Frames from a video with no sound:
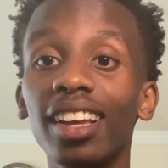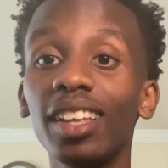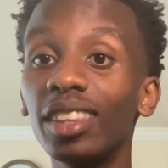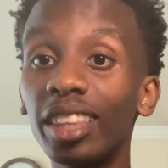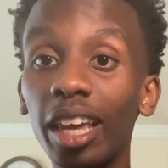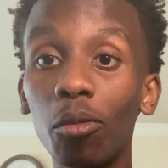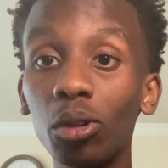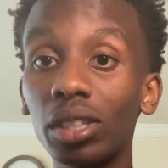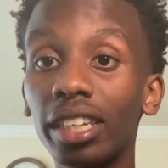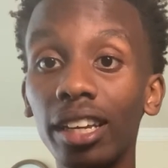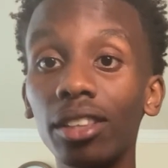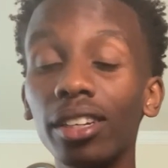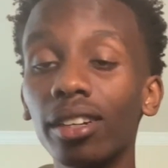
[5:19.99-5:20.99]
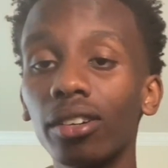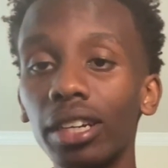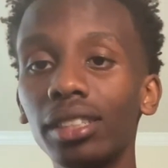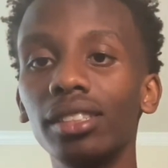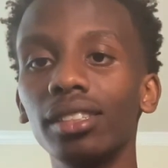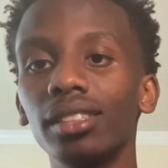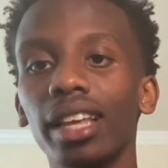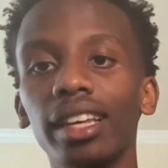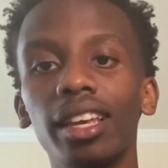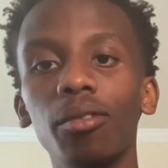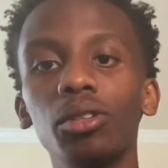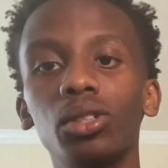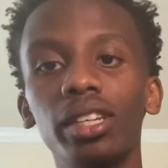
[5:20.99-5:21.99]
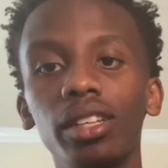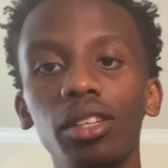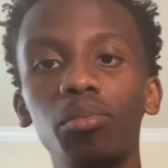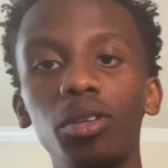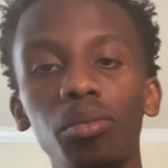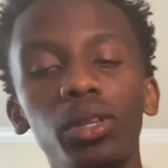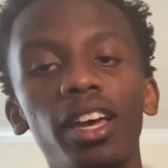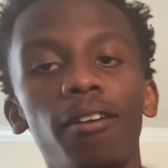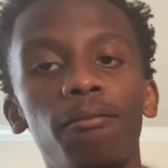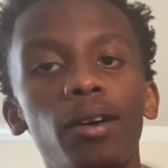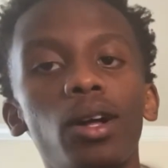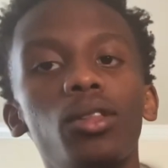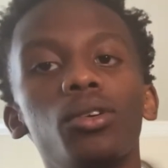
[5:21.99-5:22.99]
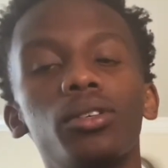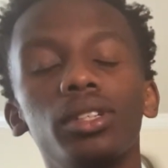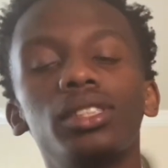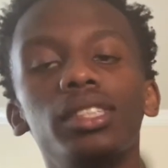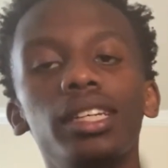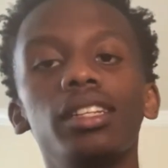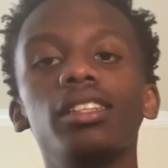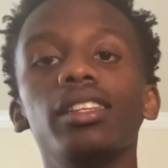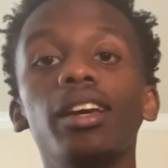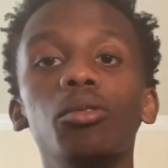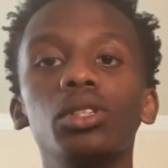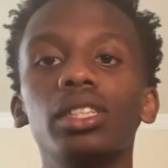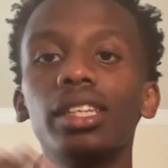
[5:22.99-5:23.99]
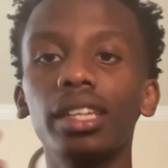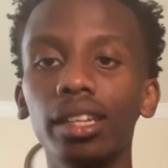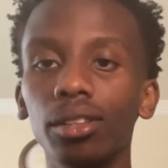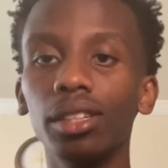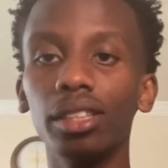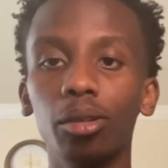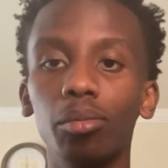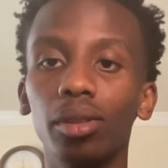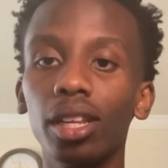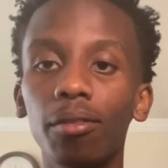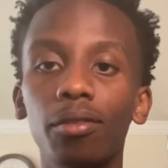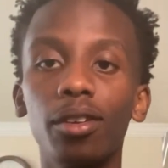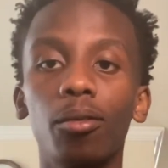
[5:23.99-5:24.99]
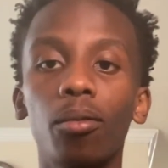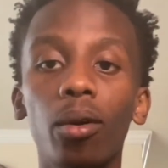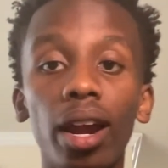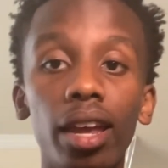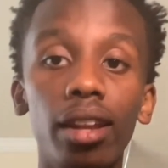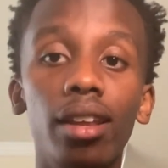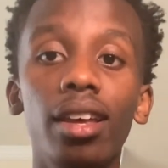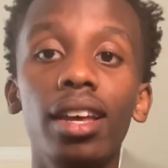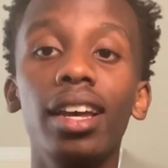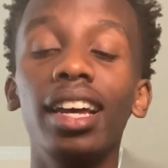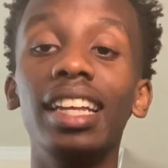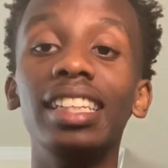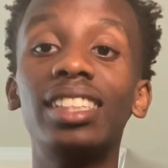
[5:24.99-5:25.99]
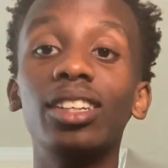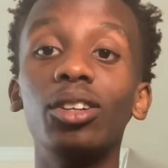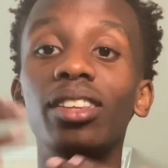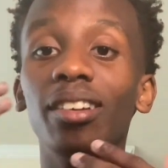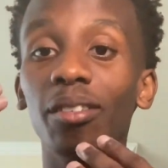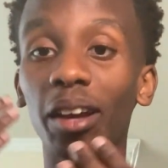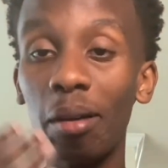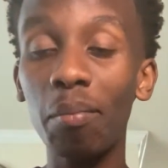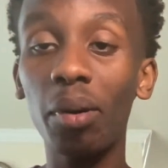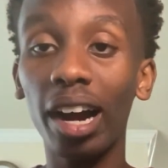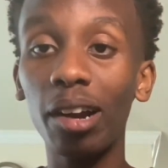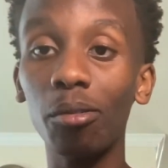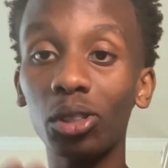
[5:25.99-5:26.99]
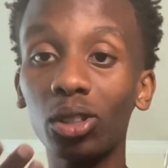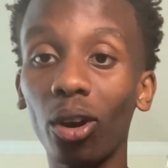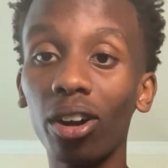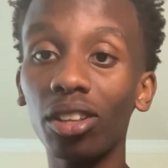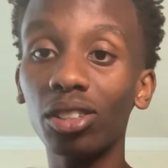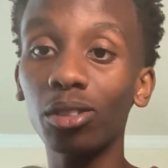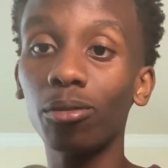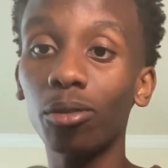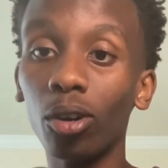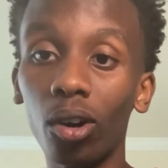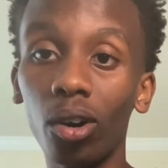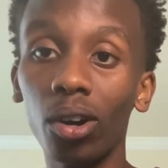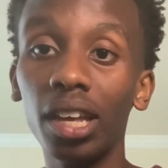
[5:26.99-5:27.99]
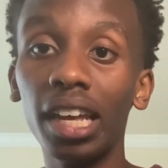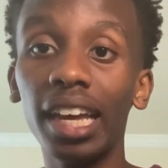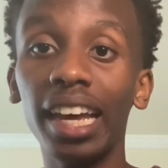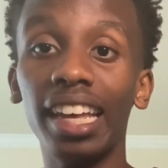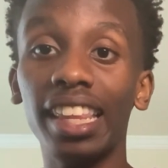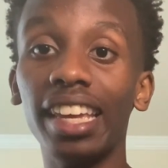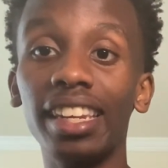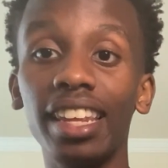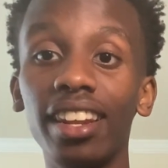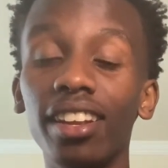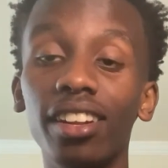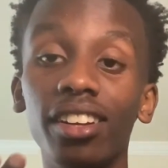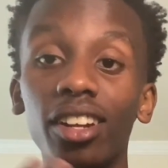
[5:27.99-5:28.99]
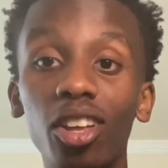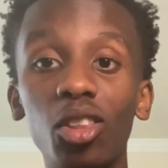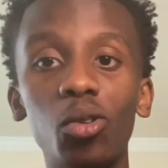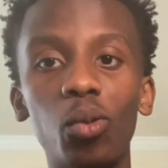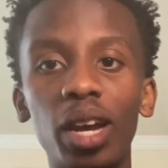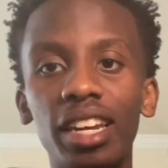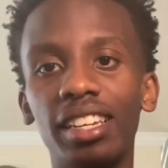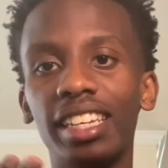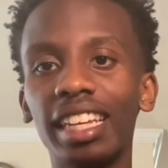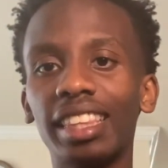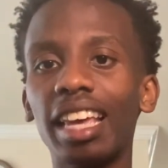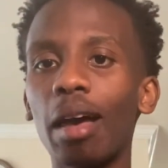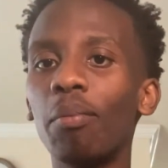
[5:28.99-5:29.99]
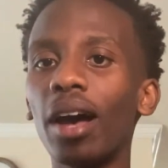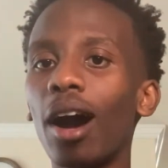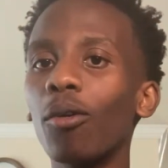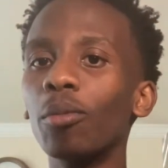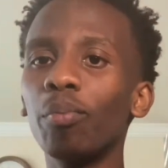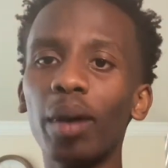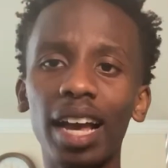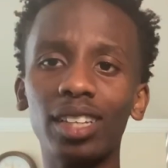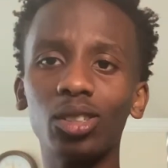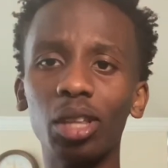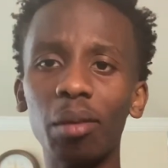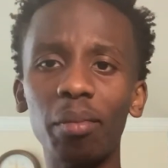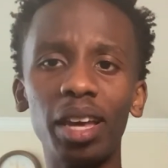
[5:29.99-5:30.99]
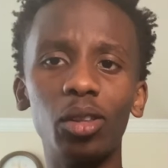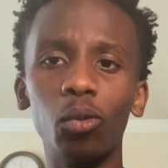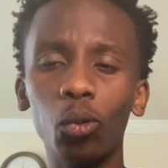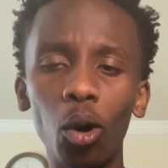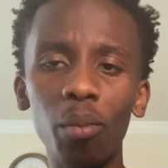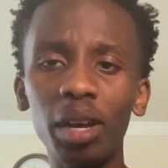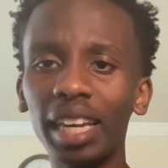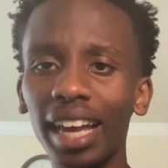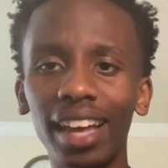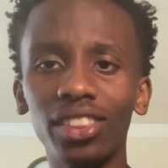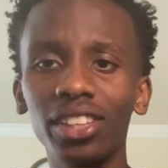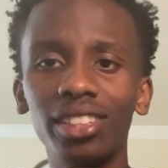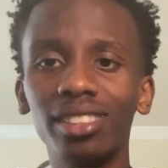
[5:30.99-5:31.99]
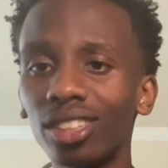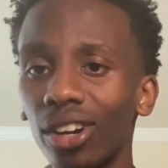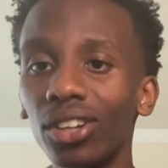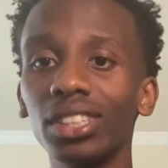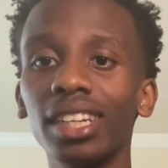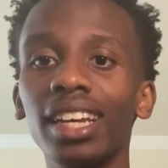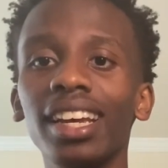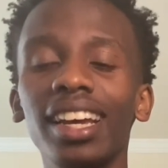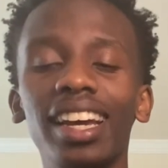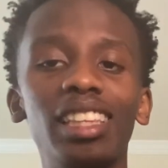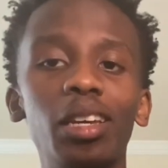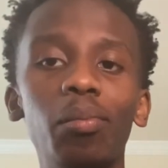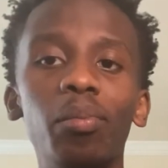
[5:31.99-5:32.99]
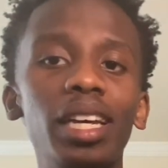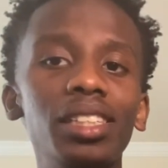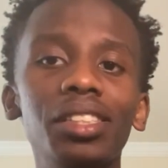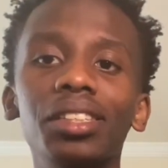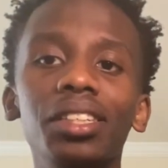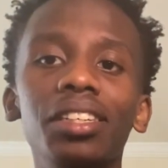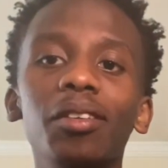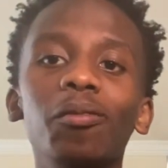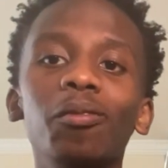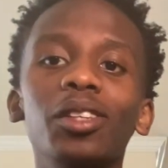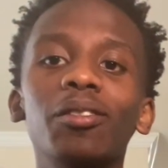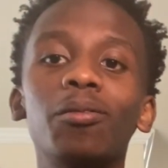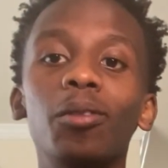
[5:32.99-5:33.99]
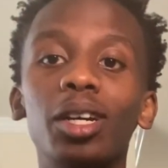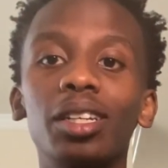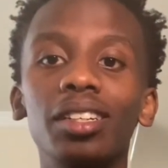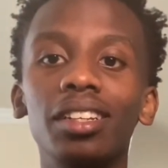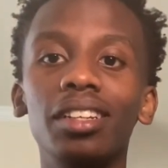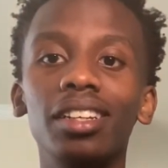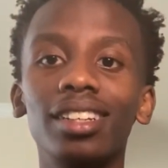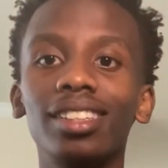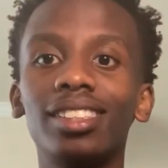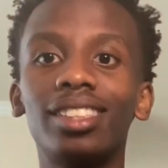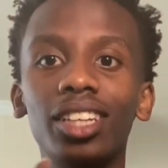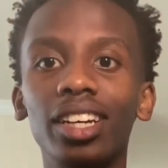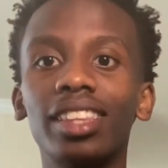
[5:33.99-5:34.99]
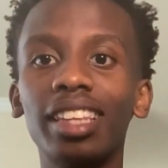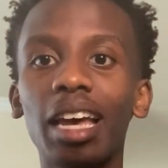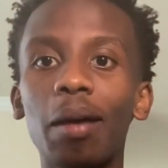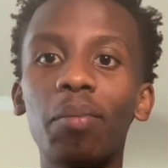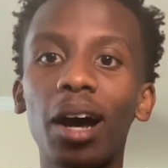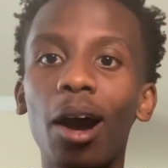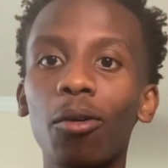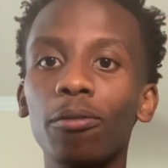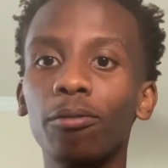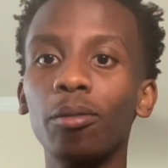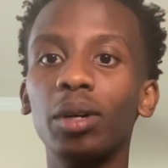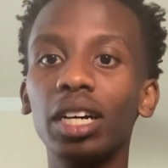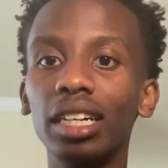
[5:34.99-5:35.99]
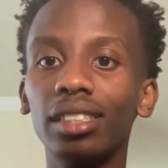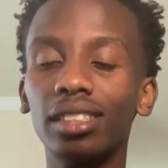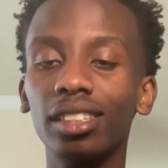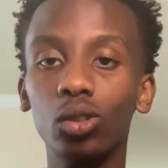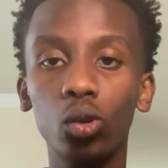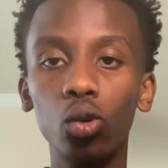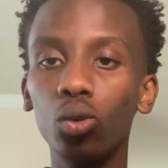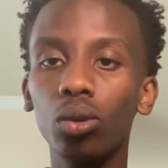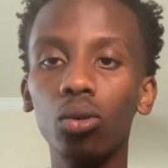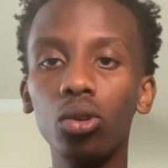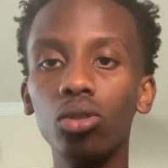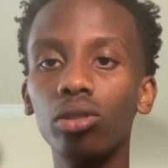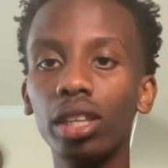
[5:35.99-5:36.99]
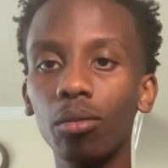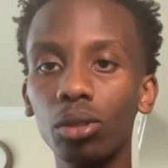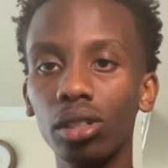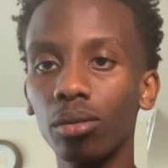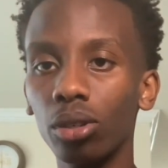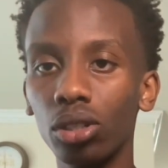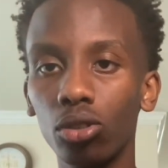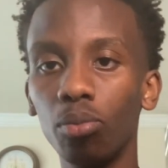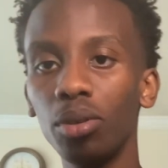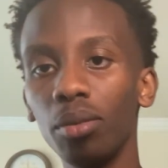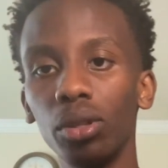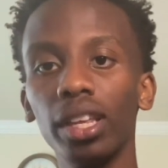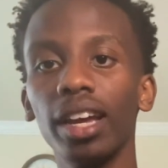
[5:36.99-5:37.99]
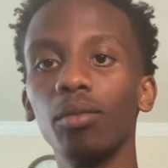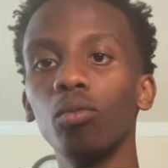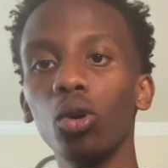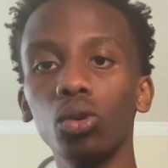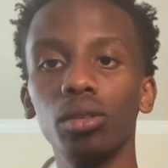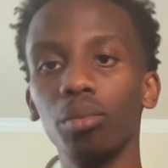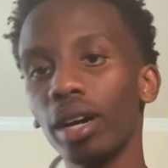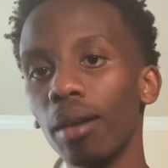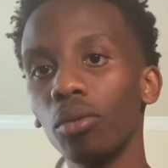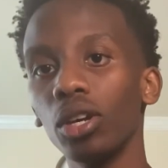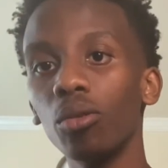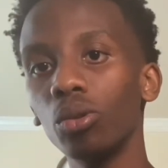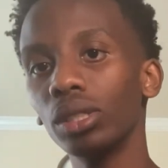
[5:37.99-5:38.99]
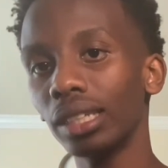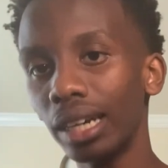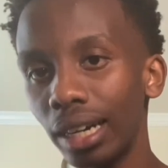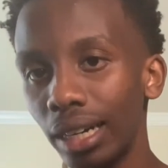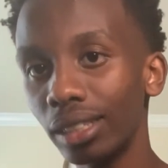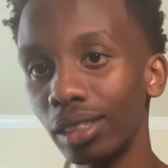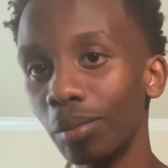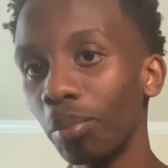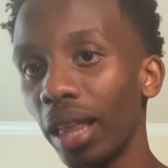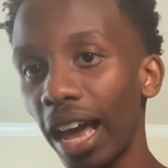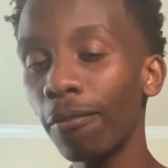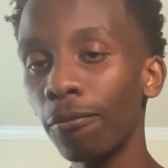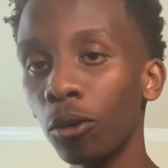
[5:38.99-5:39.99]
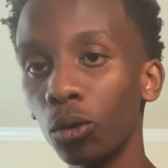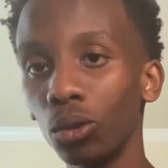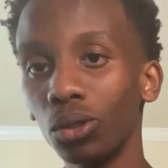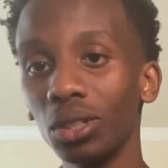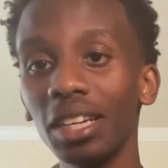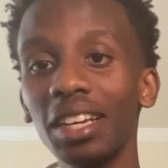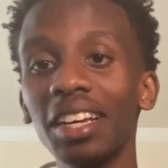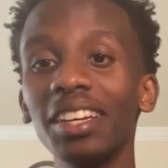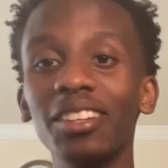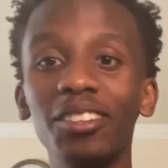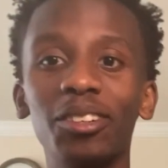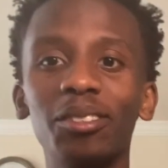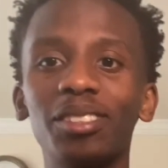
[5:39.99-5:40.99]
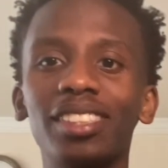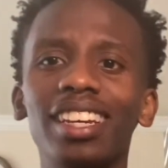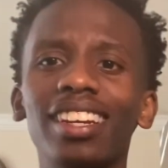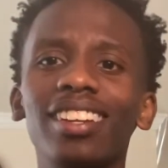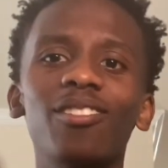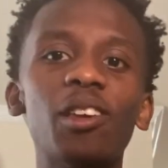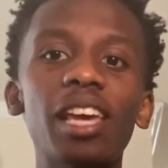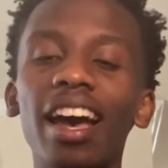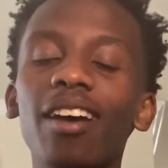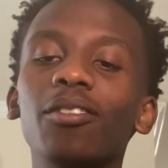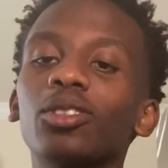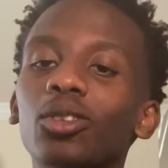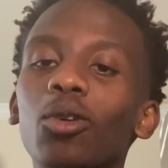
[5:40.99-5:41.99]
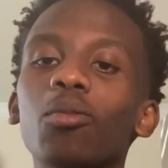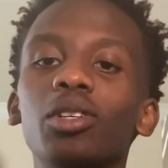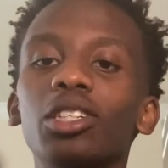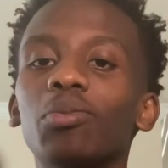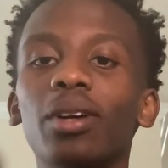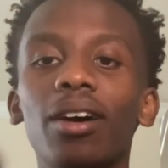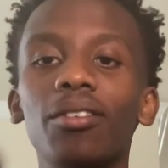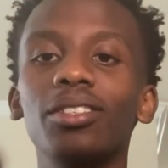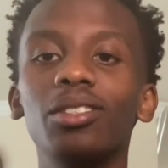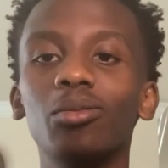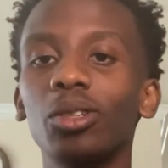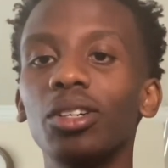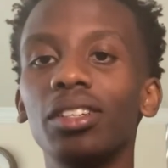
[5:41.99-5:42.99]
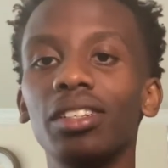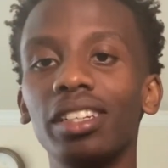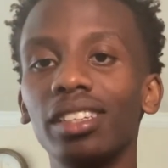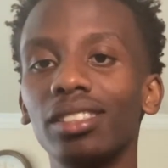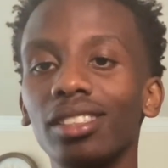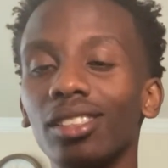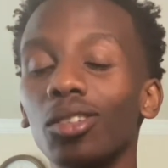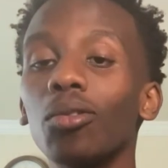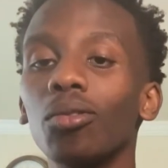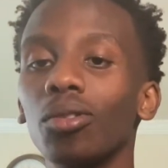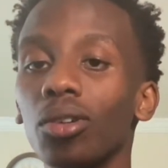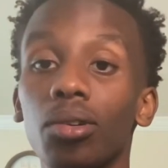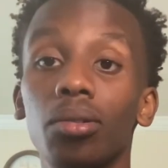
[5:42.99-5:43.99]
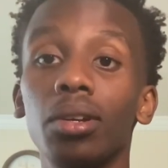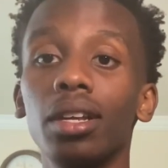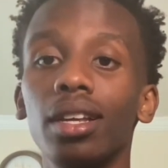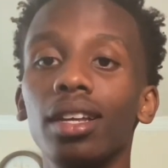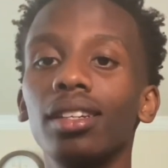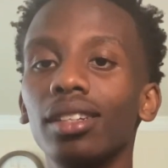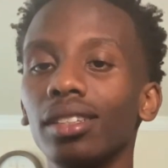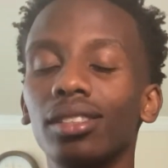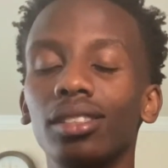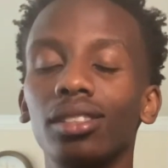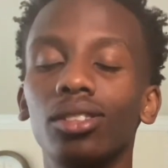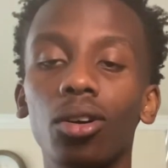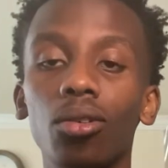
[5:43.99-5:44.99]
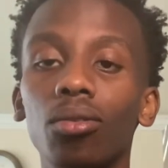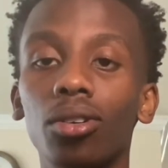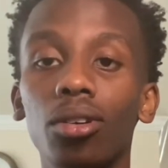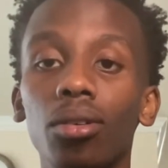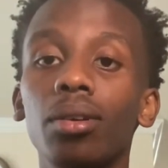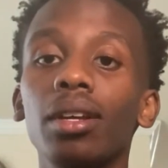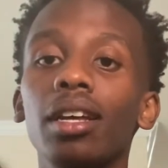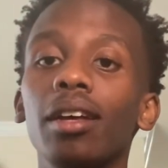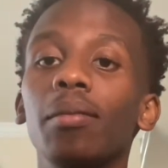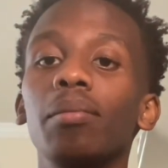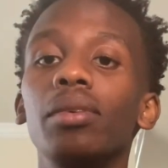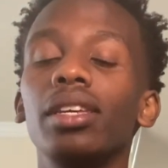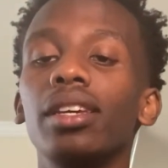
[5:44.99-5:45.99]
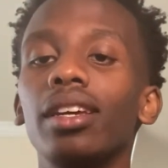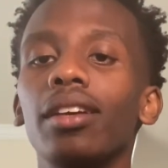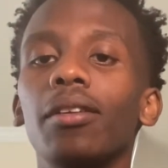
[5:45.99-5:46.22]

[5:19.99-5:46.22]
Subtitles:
they was killing Christians. Like, they was killing people that follow Christianity. They was killing them left and right until their empire was starting to fall, and they needed another way to get that power back. So they made the Roman Catholic Church, and they basically fucking took that power from us. Because who do you think was the original people that wrote the Bible? It was us, black folks. You know what I'm saying? We have so much power in this world, and niggas just don't know. Niggas just don't know. But yeah,